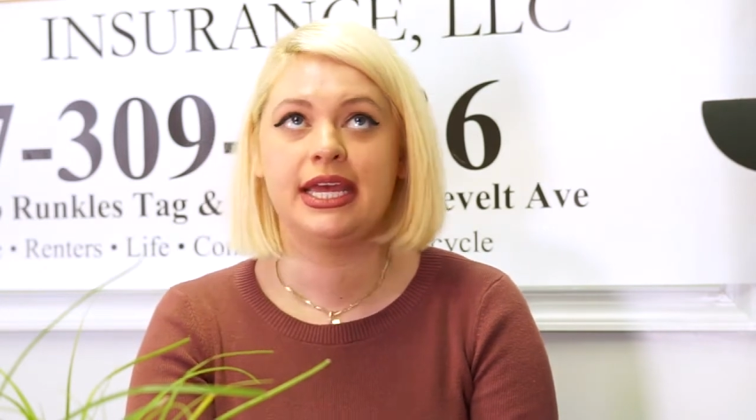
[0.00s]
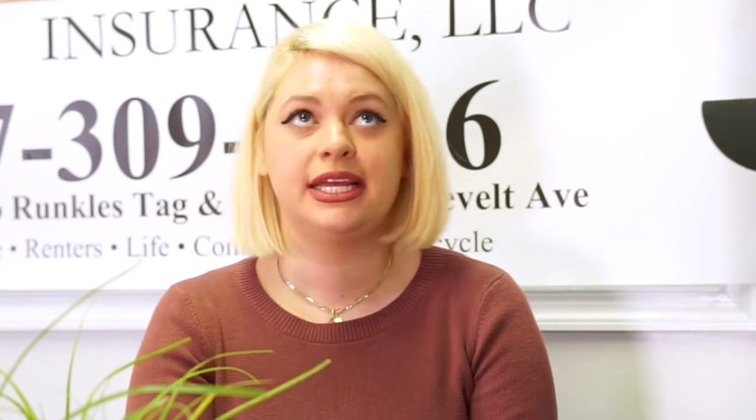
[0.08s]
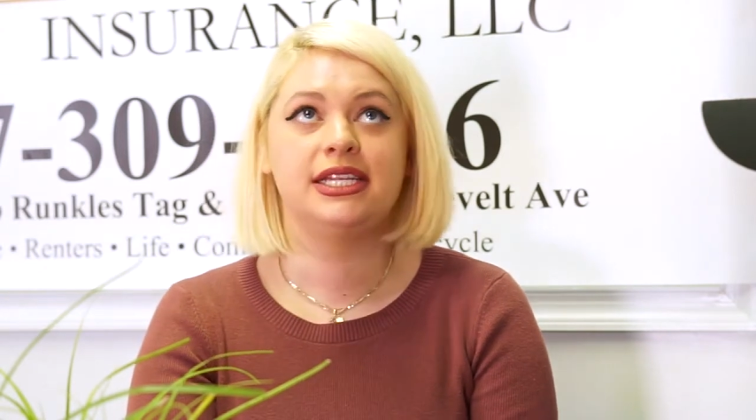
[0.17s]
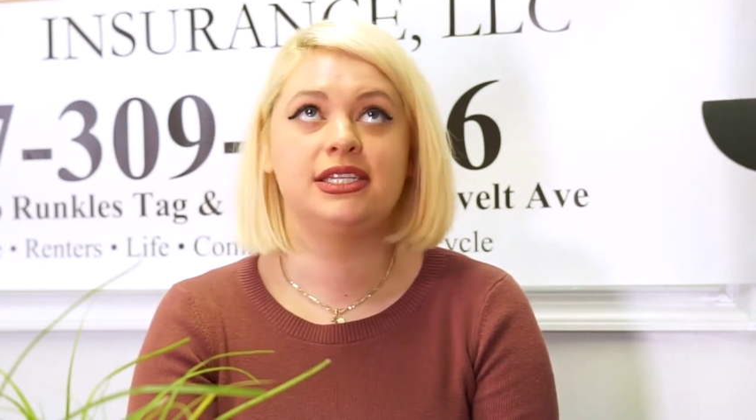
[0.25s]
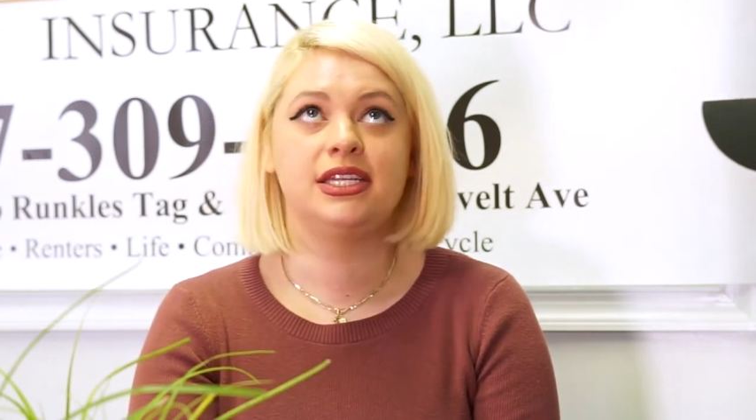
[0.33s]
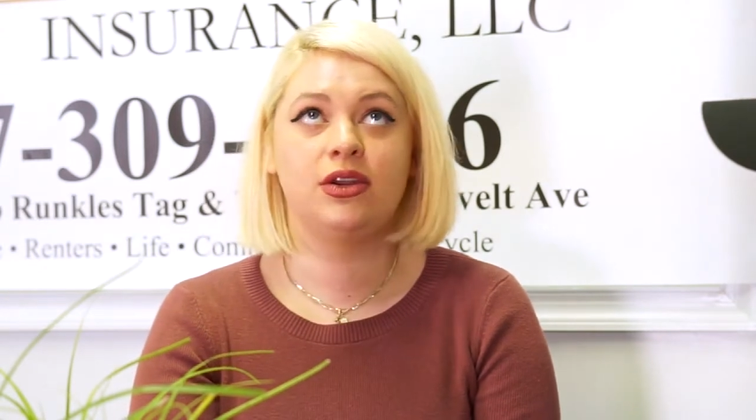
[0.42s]

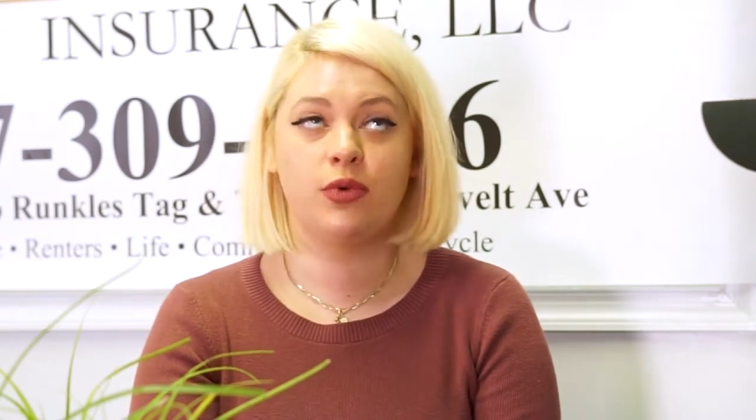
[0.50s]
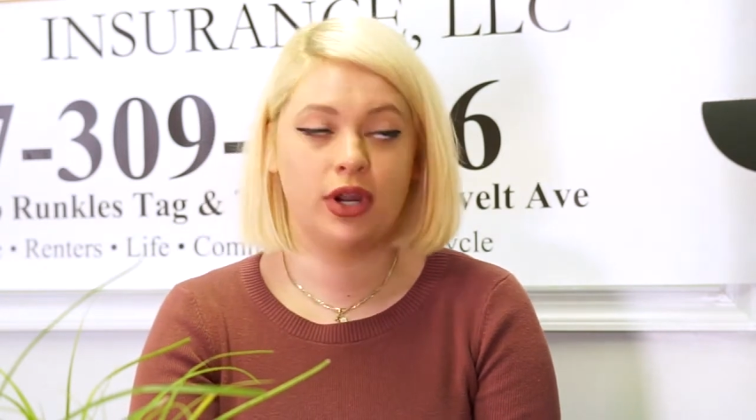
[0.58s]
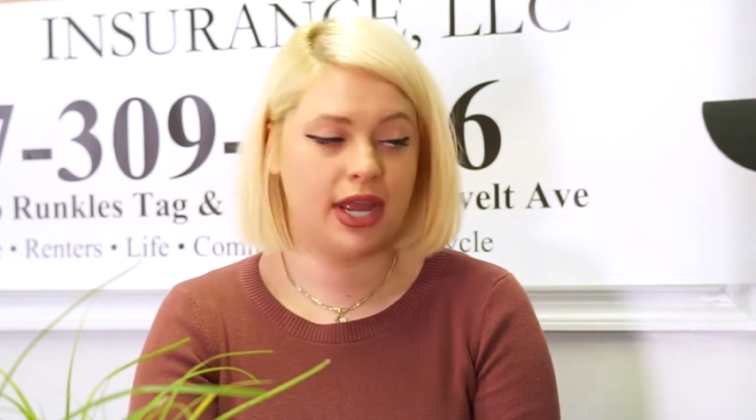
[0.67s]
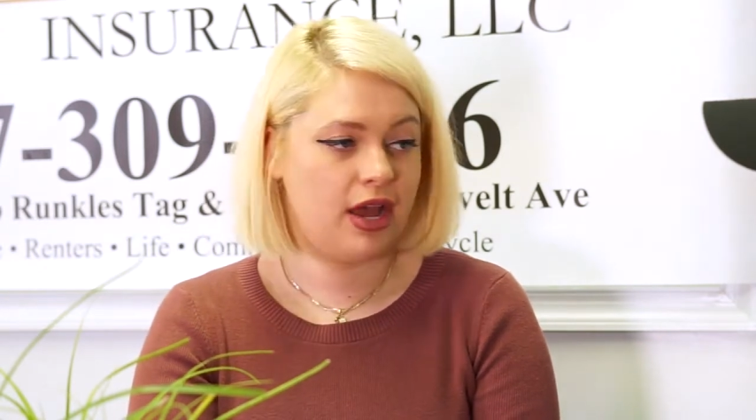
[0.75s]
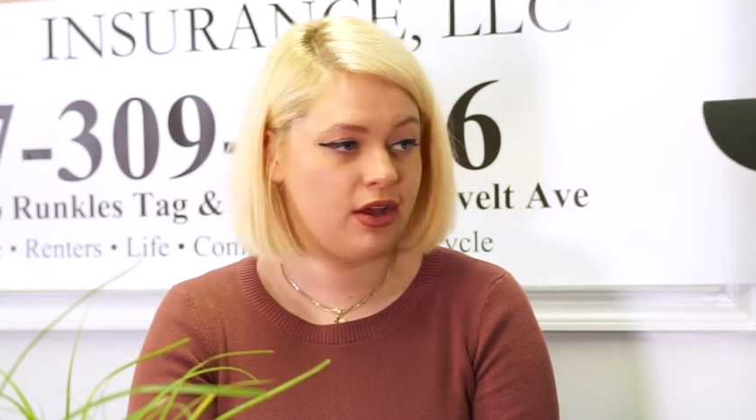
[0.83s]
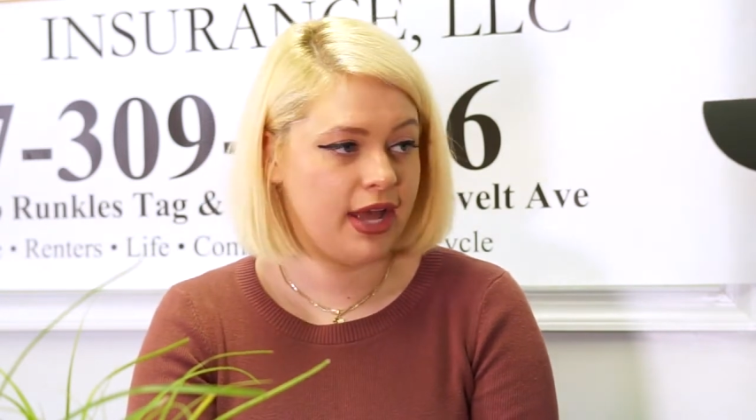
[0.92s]
it didn't work
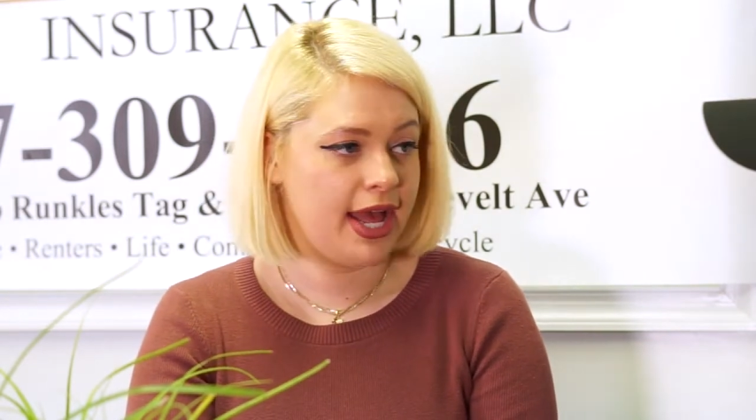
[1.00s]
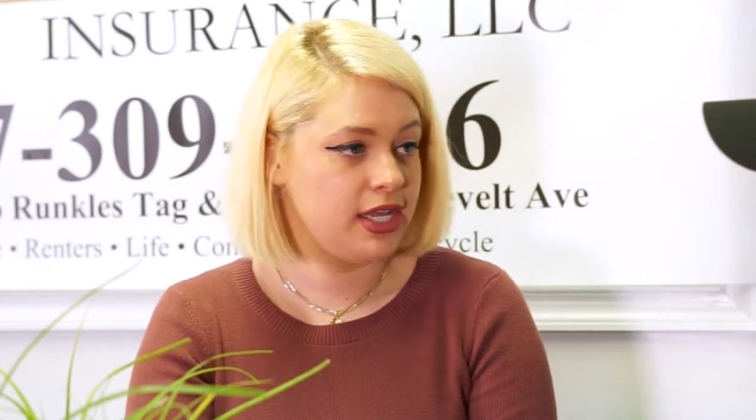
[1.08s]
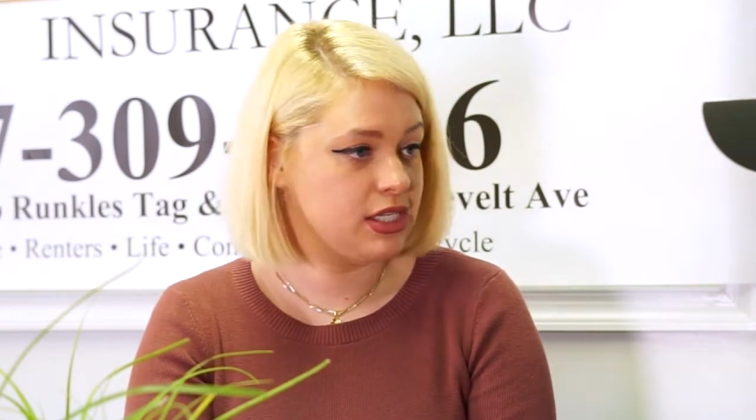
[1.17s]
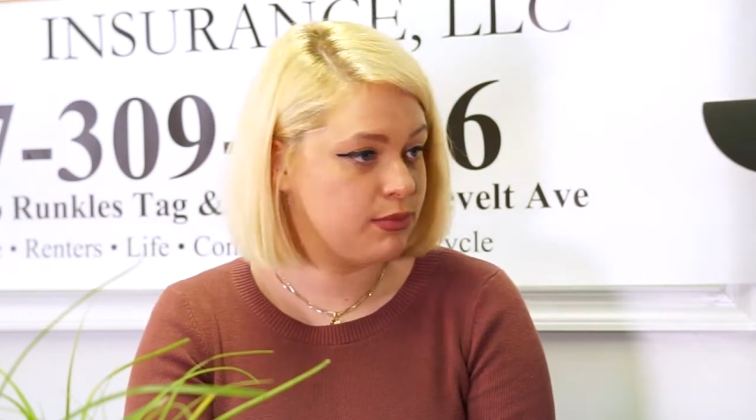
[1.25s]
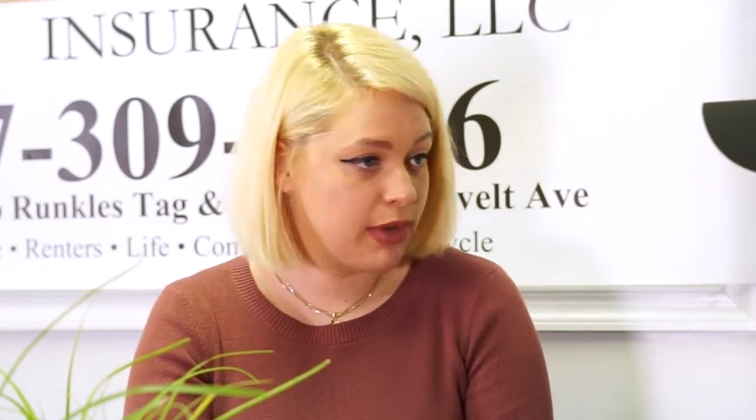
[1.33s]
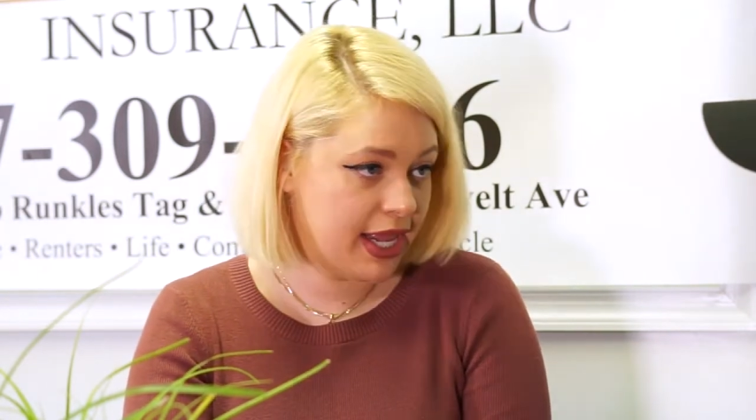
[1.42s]
out
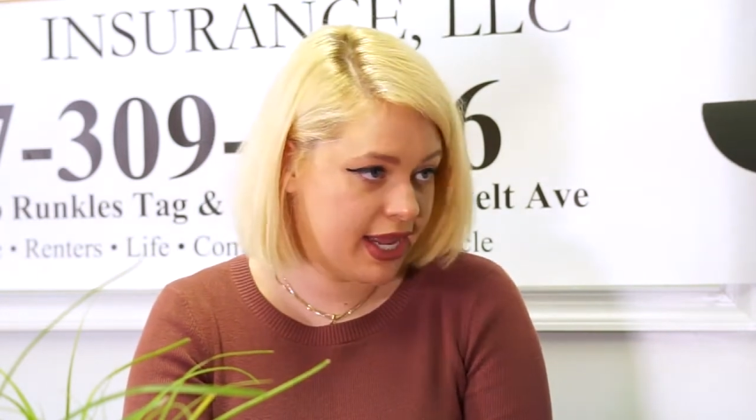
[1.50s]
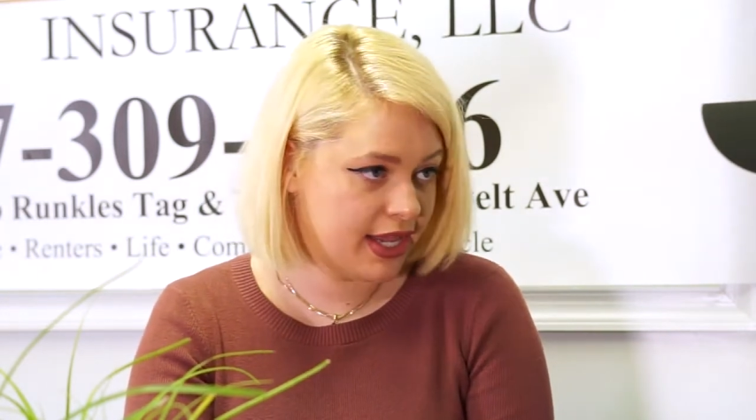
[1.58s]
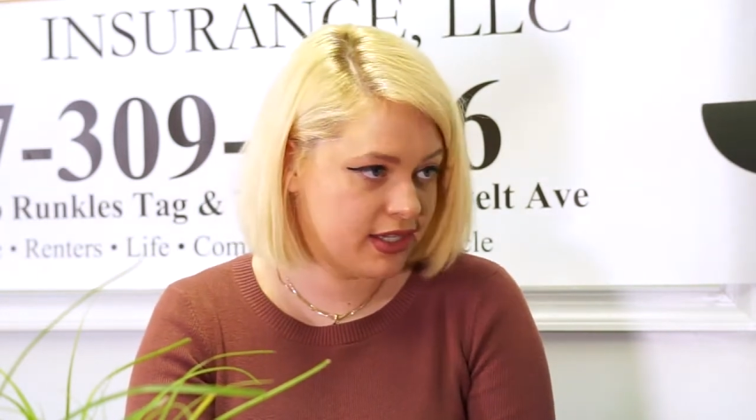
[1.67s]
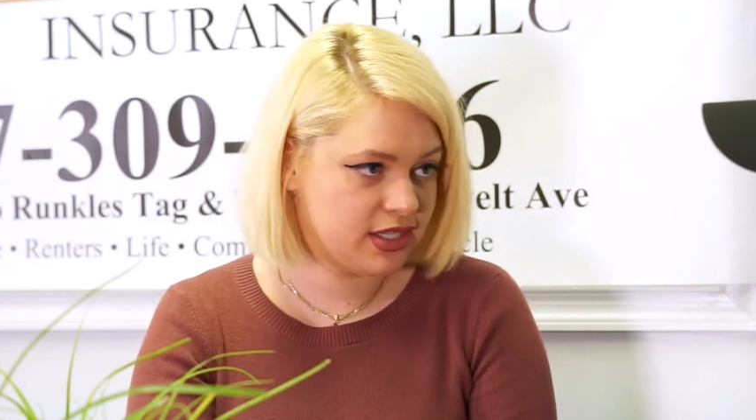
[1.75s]
as planned.